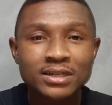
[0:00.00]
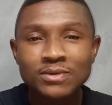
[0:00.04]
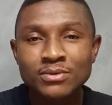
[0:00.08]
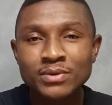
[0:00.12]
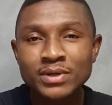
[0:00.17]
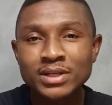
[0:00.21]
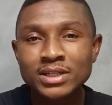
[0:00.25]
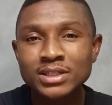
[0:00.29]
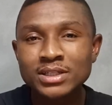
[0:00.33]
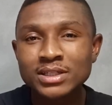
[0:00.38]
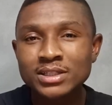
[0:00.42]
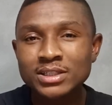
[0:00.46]

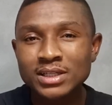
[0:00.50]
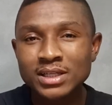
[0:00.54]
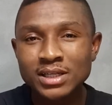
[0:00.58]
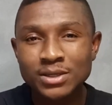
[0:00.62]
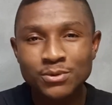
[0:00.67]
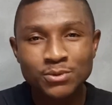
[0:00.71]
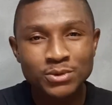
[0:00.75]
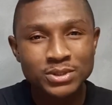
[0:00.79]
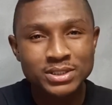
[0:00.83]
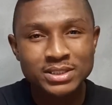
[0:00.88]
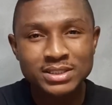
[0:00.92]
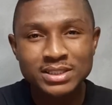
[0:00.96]
when he
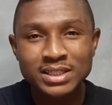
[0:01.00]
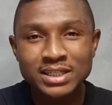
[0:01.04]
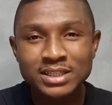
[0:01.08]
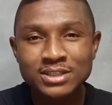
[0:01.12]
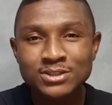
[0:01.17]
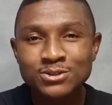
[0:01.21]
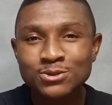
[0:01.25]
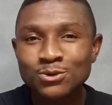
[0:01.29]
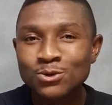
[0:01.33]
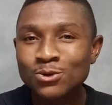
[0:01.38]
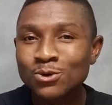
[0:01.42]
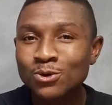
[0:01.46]
was sent
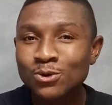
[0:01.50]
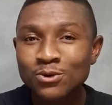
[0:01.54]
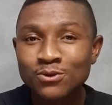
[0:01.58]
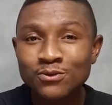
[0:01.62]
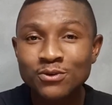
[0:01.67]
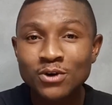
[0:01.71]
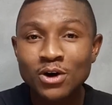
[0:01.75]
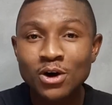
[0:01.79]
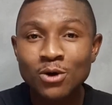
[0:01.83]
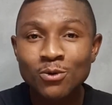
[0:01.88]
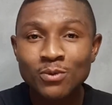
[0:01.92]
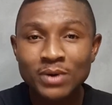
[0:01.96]
to go look
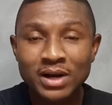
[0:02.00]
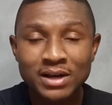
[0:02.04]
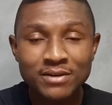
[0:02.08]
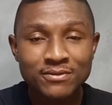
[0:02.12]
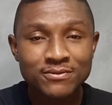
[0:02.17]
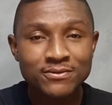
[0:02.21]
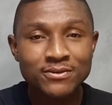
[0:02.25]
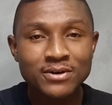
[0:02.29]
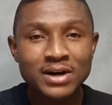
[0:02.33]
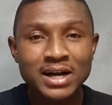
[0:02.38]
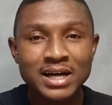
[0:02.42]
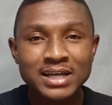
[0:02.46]
for a wife
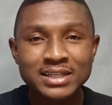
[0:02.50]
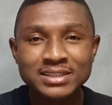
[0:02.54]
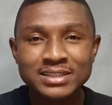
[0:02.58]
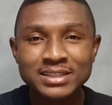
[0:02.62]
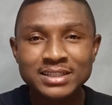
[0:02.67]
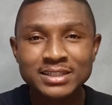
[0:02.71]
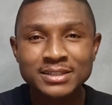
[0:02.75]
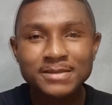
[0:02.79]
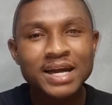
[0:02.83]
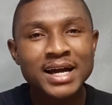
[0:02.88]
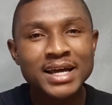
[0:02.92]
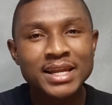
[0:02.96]
for
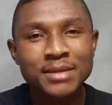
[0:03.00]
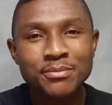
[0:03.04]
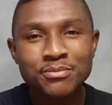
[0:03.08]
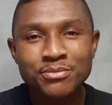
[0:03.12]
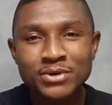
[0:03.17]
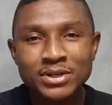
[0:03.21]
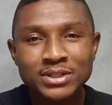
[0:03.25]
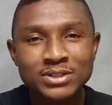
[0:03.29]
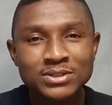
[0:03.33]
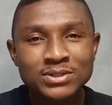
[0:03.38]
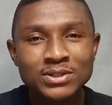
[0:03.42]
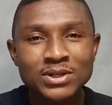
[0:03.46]
Isaac. And he
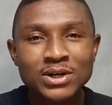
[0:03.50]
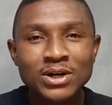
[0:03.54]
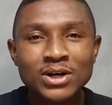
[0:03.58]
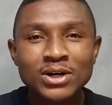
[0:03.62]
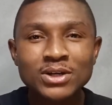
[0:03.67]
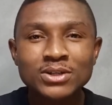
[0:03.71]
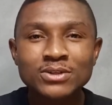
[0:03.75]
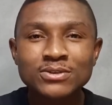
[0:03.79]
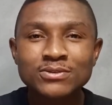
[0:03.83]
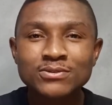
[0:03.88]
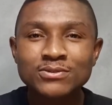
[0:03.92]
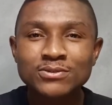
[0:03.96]
prayed to
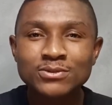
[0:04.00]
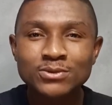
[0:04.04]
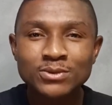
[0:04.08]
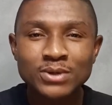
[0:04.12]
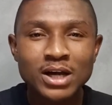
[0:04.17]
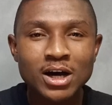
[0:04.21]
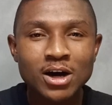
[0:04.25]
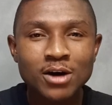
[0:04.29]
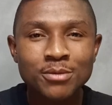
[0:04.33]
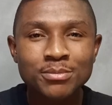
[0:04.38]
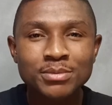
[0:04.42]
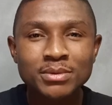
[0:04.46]
God to
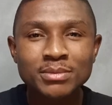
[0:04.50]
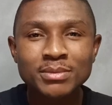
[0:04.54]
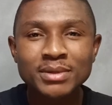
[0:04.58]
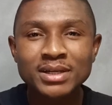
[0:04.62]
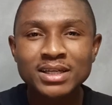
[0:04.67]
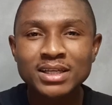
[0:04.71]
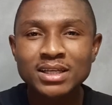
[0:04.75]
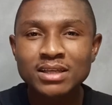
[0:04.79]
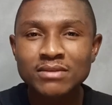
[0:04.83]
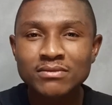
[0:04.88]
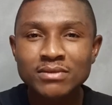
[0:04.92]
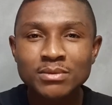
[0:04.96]
help him
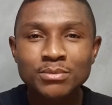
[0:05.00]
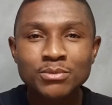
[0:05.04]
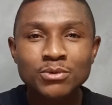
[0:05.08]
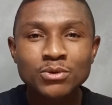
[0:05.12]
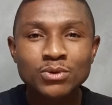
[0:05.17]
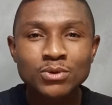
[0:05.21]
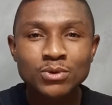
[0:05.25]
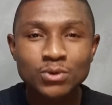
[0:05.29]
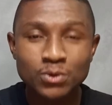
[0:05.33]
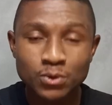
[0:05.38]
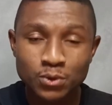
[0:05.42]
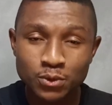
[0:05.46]
and give
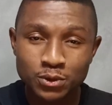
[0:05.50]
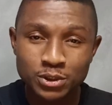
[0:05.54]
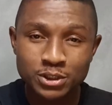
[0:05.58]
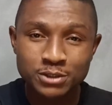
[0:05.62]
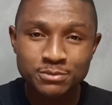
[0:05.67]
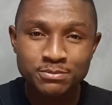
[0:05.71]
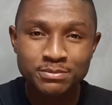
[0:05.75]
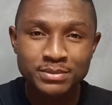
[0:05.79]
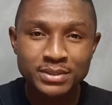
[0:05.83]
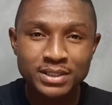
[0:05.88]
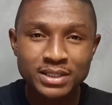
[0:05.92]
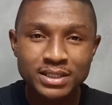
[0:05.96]
him good
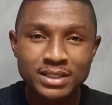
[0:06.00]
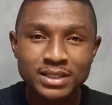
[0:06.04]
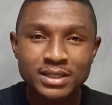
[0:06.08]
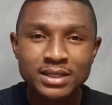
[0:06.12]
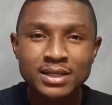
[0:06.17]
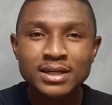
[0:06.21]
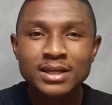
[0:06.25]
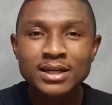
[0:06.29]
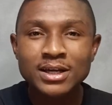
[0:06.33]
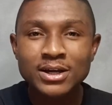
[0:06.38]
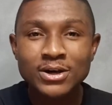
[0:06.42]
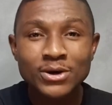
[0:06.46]
speed.
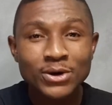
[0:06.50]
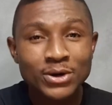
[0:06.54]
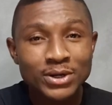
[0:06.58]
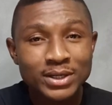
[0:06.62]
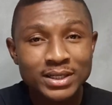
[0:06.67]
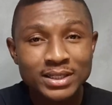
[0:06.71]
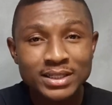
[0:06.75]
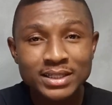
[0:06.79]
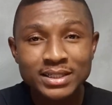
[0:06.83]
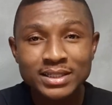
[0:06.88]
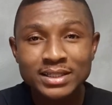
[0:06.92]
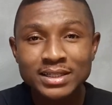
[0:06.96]
God
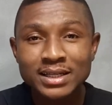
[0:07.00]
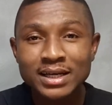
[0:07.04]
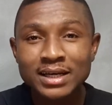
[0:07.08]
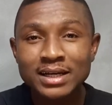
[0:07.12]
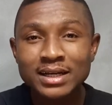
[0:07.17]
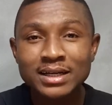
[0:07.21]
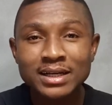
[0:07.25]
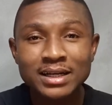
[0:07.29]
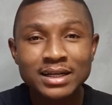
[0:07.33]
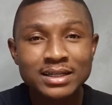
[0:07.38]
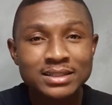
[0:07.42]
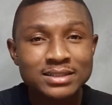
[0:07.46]
did that
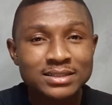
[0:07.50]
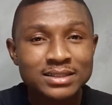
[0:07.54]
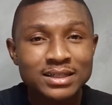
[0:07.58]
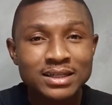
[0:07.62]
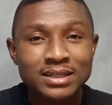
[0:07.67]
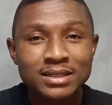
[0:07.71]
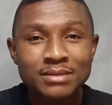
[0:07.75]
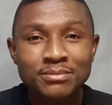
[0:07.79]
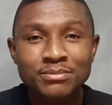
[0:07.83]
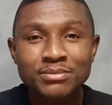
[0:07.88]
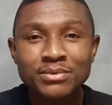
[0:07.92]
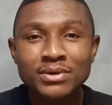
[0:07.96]
and
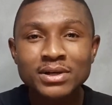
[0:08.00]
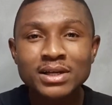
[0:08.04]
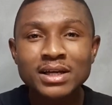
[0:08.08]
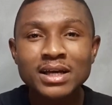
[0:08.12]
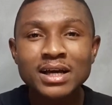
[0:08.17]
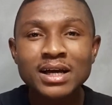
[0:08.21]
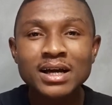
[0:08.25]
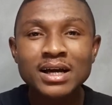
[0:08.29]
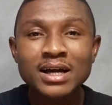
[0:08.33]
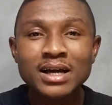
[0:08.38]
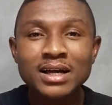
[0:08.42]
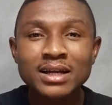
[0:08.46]
answered the
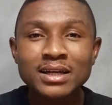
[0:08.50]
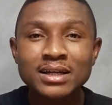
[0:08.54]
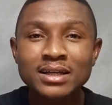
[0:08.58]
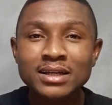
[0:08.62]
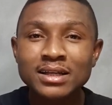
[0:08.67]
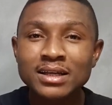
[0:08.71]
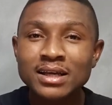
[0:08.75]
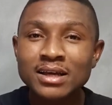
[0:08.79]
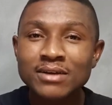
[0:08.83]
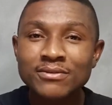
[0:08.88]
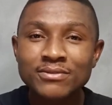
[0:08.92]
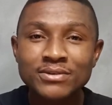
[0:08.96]
prayer and
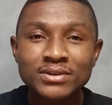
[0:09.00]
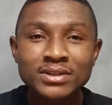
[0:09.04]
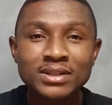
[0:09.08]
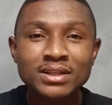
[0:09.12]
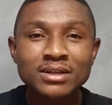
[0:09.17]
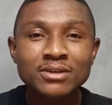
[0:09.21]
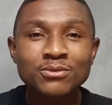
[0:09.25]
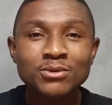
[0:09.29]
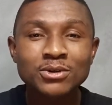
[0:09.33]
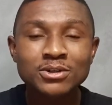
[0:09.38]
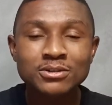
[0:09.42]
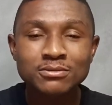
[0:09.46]

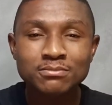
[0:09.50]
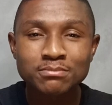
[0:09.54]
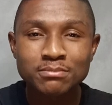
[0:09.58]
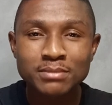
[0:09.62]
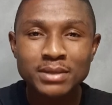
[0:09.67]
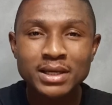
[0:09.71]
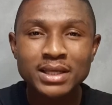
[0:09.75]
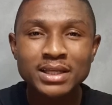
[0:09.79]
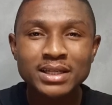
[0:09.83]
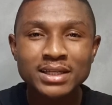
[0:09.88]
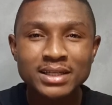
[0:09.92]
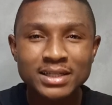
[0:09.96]
everything was
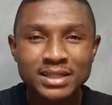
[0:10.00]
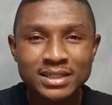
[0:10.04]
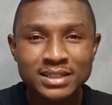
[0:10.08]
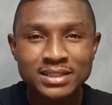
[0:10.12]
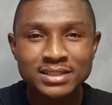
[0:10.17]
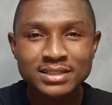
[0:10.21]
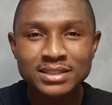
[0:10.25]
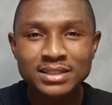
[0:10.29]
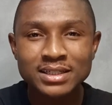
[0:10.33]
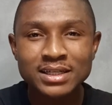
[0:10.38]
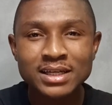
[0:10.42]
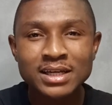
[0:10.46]
made
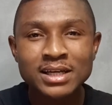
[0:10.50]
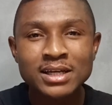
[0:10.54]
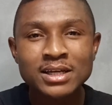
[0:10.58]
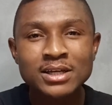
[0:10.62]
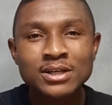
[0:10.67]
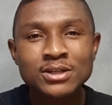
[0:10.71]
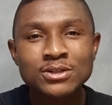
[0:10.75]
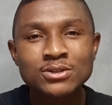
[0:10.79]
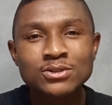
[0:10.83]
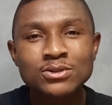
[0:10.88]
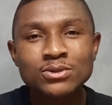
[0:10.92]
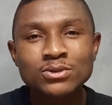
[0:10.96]
easy.
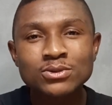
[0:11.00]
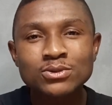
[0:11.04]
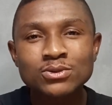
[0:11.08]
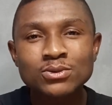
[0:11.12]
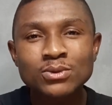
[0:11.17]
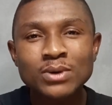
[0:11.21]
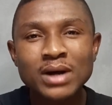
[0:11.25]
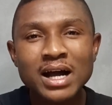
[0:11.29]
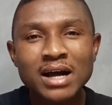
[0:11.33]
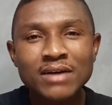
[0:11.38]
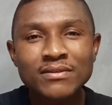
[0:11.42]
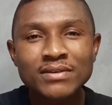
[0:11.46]
So to
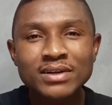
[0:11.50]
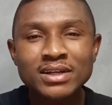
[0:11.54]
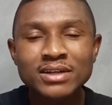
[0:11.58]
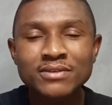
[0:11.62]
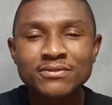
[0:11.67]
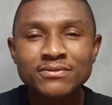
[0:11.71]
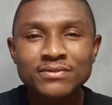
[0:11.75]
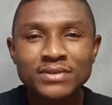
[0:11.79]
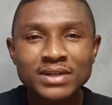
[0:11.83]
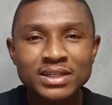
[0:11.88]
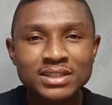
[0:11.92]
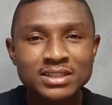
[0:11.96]
have an
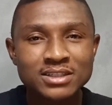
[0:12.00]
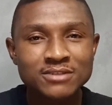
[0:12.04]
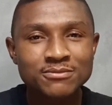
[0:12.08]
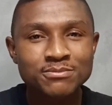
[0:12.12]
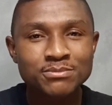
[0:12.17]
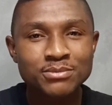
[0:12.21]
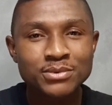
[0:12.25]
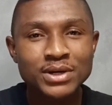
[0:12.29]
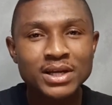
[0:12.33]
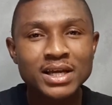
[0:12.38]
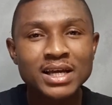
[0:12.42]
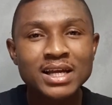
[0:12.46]
effective
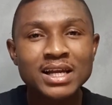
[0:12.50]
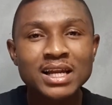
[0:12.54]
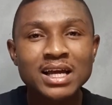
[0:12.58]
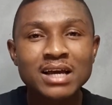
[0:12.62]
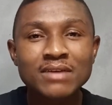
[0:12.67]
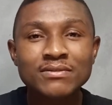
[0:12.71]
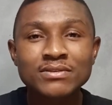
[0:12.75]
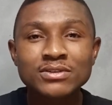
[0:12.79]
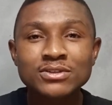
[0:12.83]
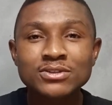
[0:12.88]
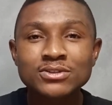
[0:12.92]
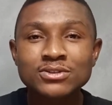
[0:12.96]
prayer
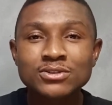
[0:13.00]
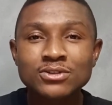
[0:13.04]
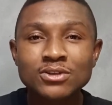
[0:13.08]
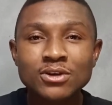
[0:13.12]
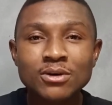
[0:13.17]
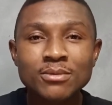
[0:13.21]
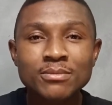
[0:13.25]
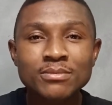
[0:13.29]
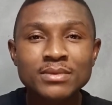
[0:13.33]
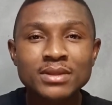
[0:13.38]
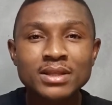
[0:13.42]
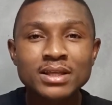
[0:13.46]
life is
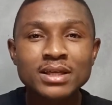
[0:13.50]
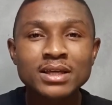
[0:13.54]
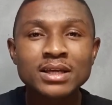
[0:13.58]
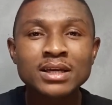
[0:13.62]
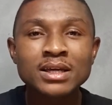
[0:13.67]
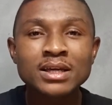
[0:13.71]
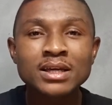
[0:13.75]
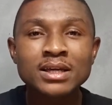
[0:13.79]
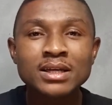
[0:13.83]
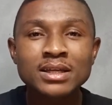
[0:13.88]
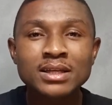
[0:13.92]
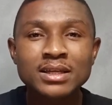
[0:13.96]
something
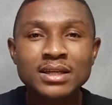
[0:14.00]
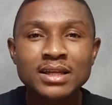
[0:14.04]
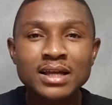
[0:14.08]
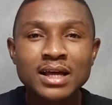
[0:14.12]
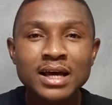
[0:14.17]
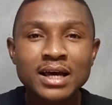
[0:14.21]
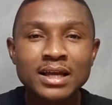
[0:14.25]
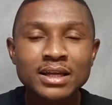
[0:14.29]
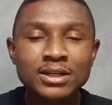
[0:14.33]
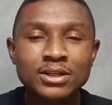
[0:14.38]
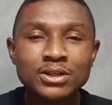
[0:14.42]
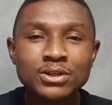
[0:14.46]

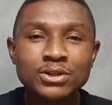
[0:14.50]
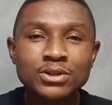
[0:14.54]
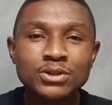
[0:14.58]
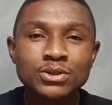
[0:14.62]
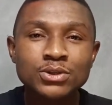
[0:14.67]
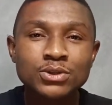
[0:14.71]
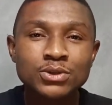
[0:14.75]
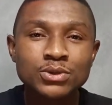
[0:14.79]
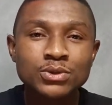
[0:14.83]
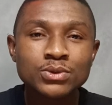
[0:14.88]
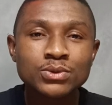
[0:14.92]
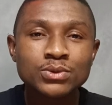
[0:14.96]
that
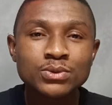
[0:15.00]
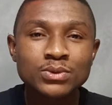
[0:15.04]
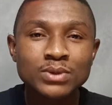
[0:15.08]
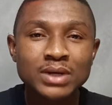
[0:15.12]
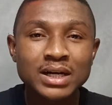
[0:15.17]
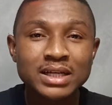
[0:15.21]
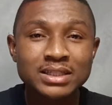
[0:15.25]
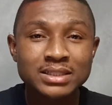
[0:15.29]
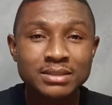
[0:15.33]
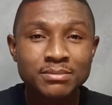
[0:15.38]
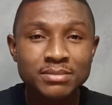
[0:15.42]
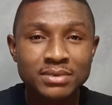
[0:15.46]
you
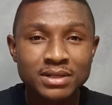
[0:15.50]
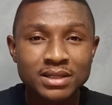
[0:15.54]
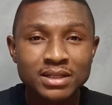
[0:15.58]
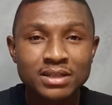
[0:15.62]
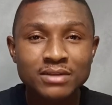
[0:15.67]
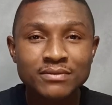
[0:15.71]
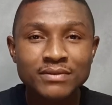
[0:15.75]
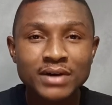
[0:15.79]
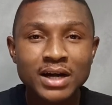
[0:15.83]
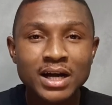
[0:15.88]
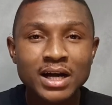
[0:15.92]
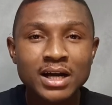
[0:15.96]
as a
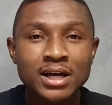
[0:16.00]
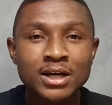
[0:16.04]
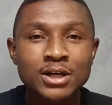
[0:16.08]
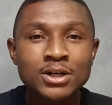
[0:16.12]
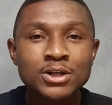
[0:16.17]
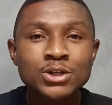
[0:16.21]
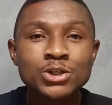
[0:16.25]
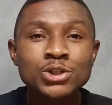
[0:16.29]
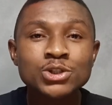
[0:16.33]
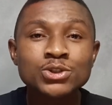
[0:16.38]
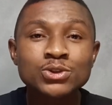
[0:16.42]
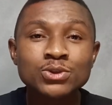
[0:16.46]
believer
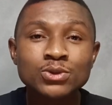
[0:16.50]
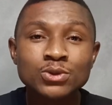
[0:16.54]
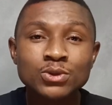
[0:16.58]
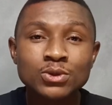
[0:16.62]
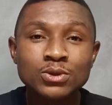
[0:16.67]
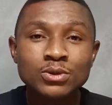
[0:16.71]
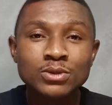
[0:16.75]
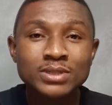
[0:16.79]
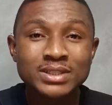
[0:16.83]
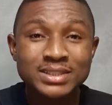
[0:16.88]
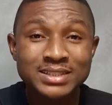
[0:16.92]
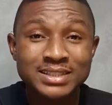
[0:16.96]

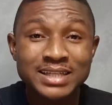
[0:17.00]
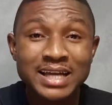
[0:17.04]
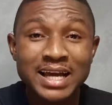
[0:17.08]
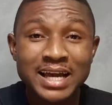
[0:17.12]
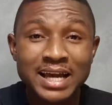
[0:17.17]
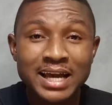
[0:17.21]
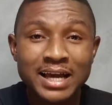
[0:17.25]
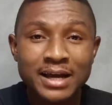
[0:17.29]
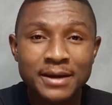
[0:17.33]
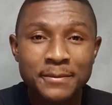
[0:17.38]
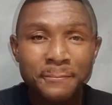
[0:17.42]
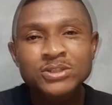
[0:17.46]
should
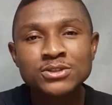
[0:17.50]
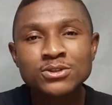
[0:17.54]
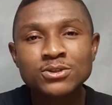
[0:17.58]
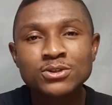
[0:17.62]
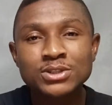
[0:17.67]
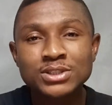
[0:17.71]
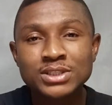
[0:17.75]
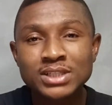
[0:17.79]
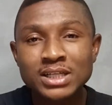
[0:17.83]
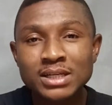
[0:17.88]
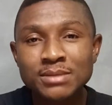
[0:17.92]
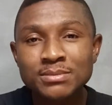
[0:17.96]
desire. So
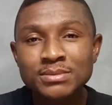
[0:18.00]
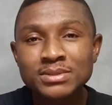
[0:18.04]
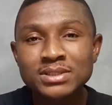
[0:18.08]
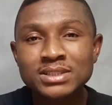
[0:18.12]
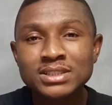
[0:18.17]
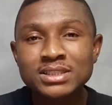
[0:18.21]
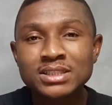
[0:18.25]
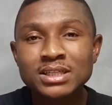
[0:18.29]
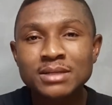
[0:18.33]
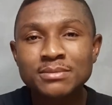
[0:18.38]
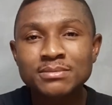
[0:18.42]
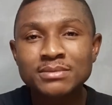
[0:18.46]

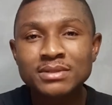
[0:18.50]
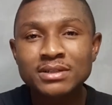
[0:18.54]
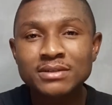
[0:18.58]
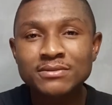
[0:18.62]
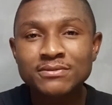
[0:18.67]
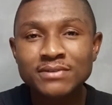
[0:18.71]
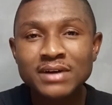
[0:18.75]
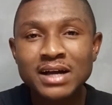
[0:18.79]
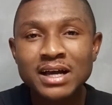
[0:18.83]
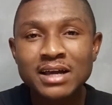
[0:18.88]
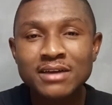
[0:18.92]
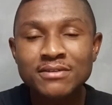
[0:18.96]
James chapter
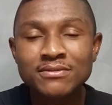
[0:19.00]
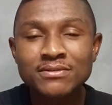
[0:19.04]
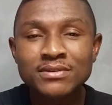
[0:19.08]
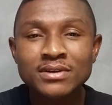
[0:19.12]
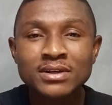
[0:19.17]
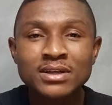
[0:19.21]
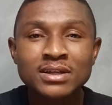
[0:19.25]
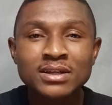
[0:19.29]
5